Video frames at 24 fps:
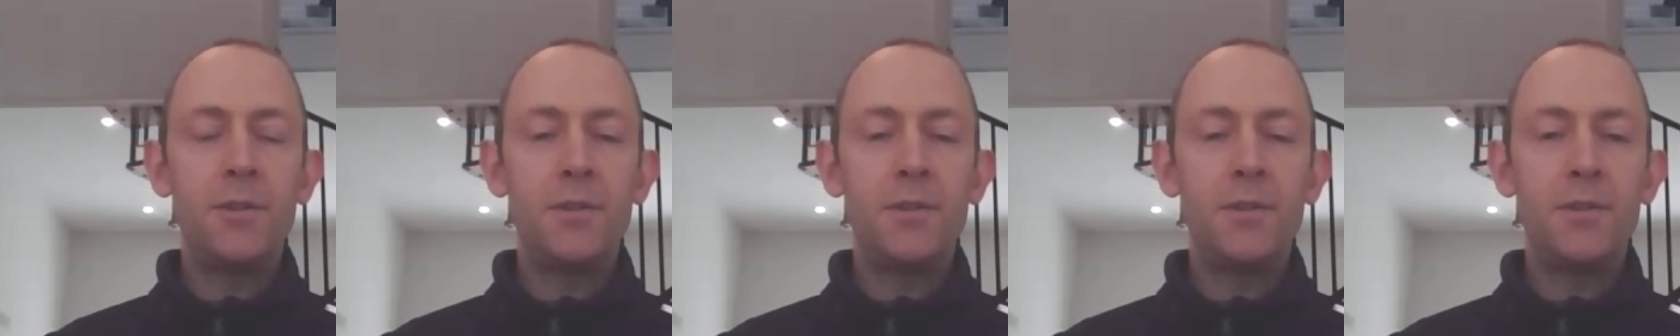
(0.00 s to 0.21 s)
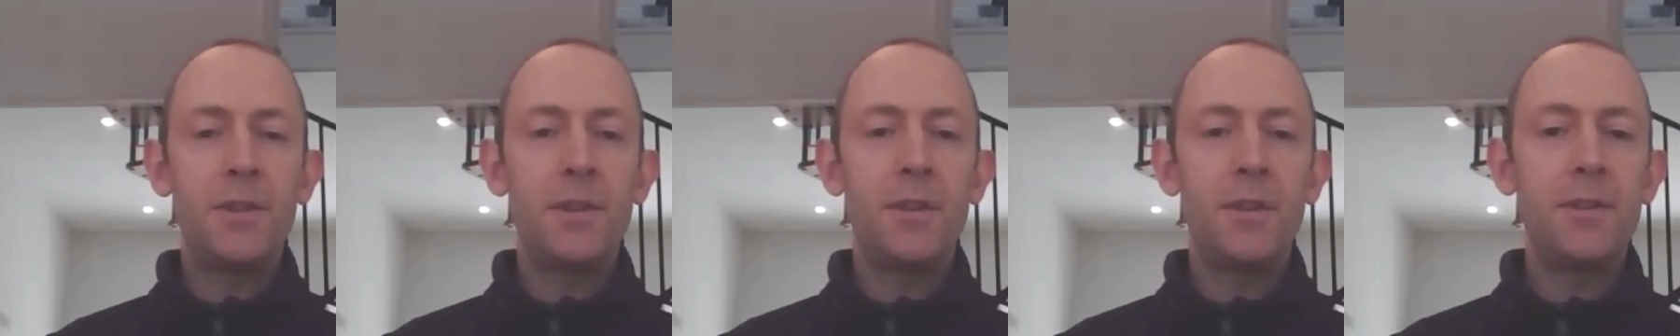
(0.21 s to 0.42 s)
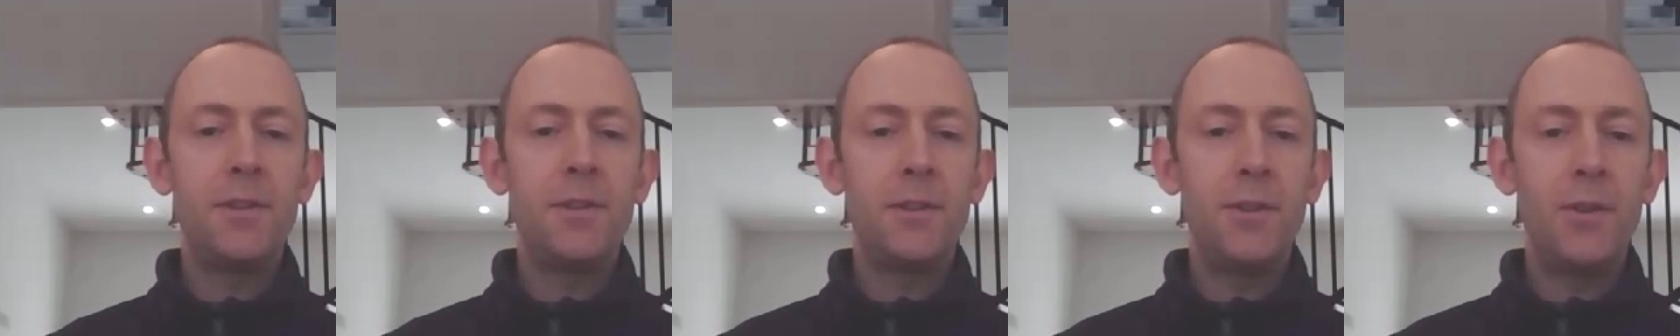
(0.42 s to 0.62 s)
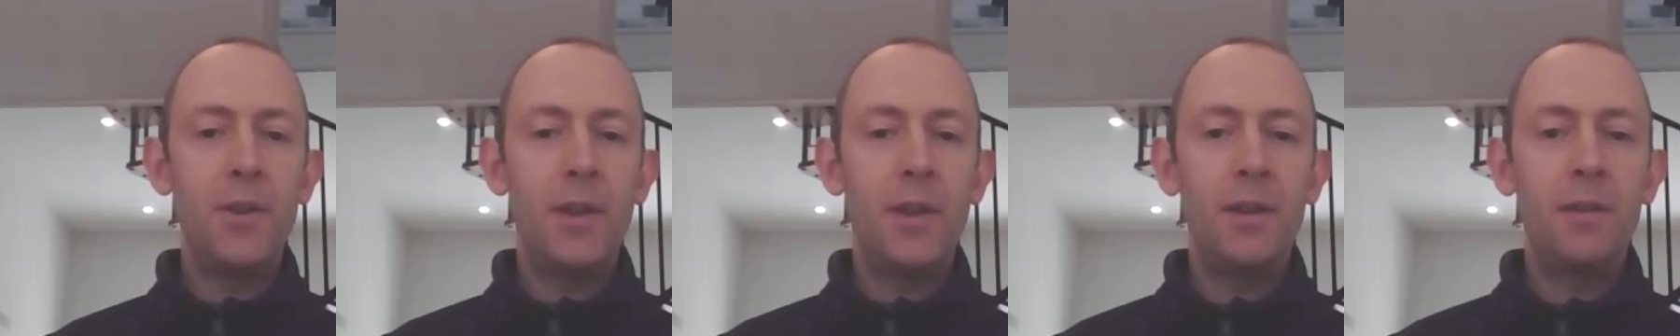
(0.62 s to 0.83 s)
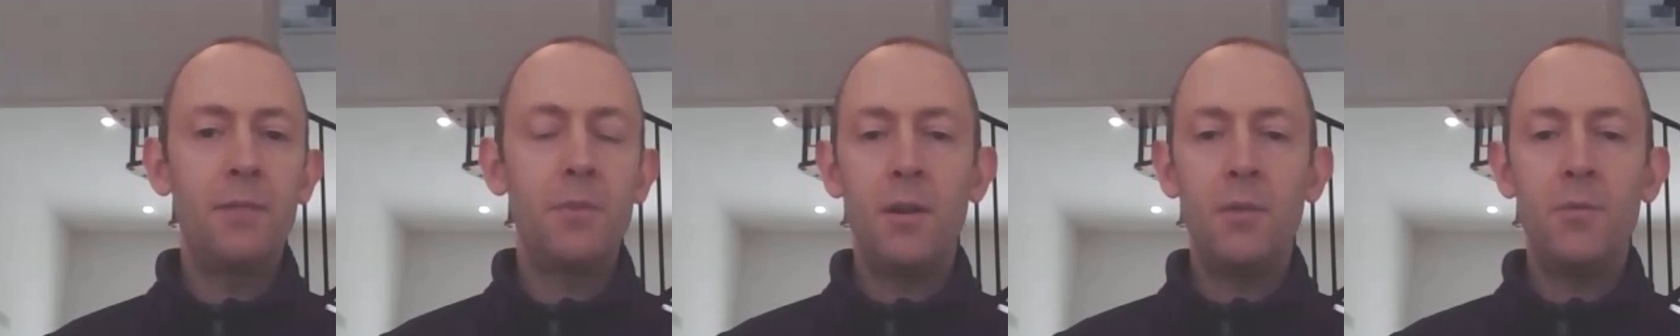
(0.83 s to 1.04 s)
and started
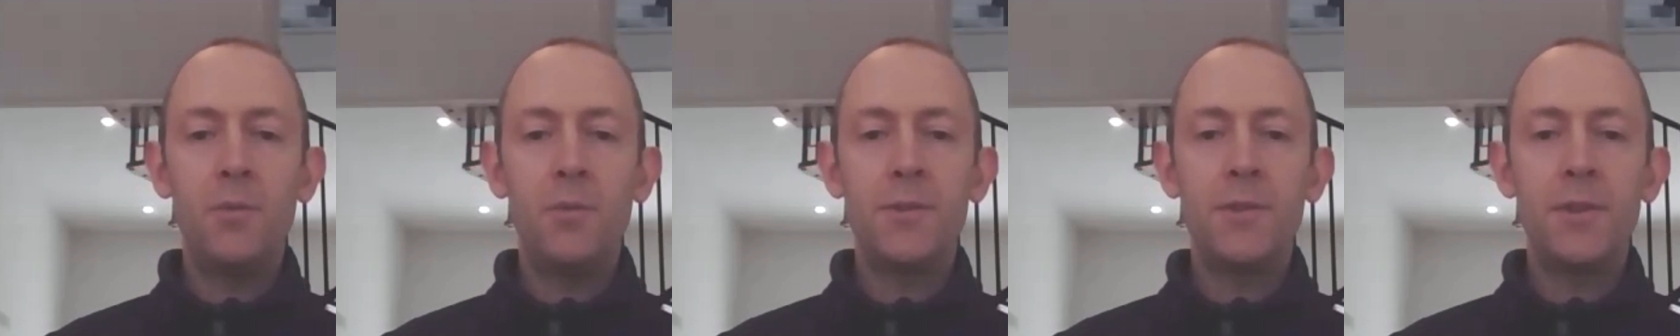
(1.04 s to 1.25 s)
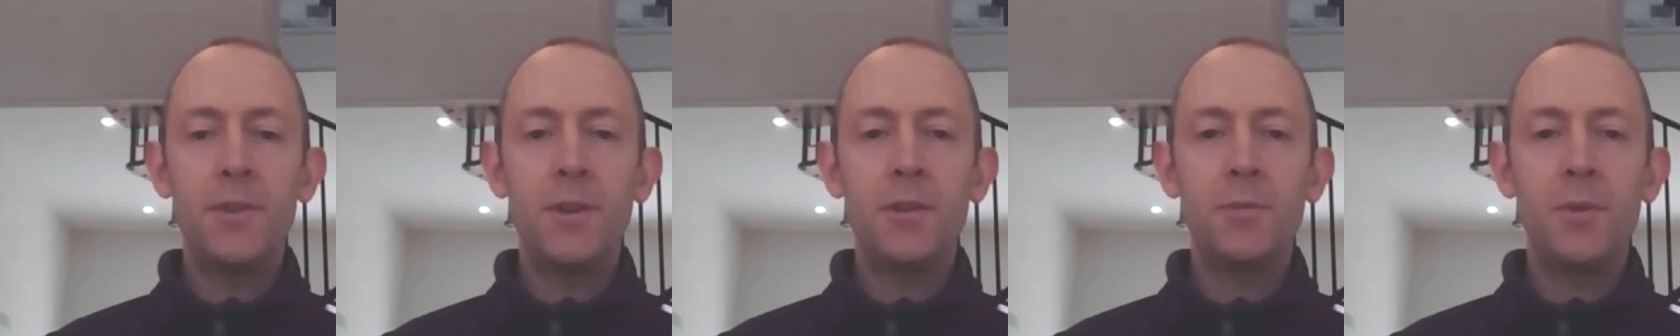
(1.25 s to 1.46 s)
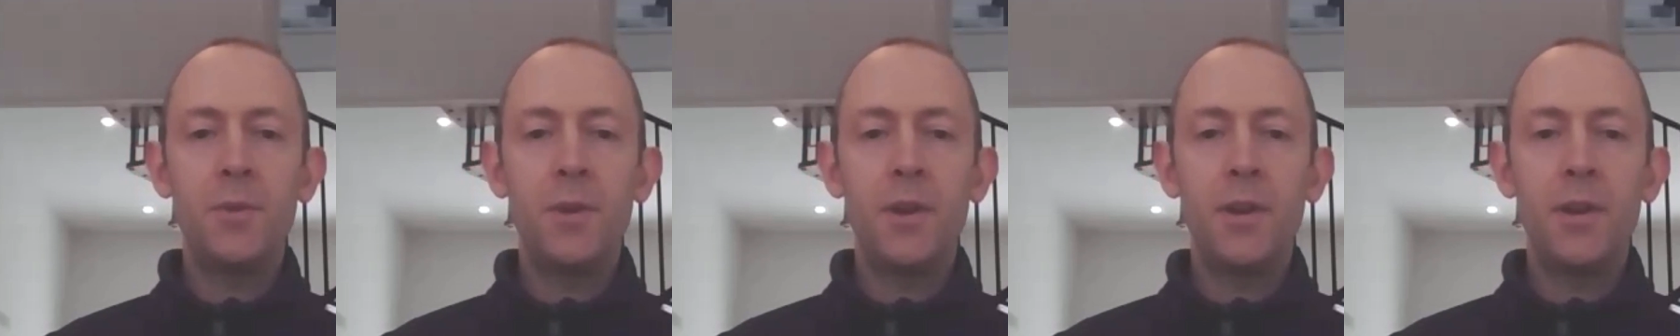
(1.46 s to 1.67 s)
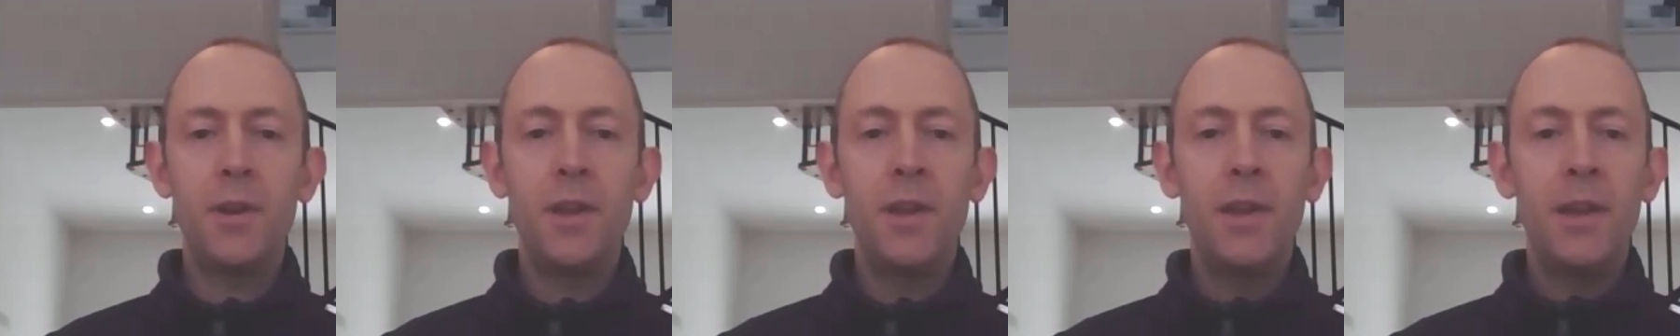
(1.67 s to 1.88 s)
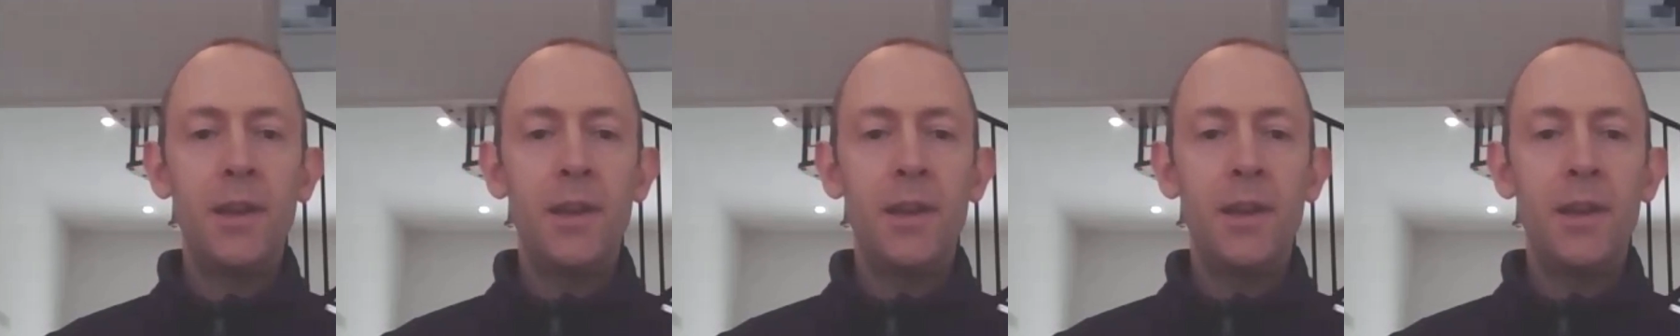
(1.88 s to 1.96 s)
doing research work,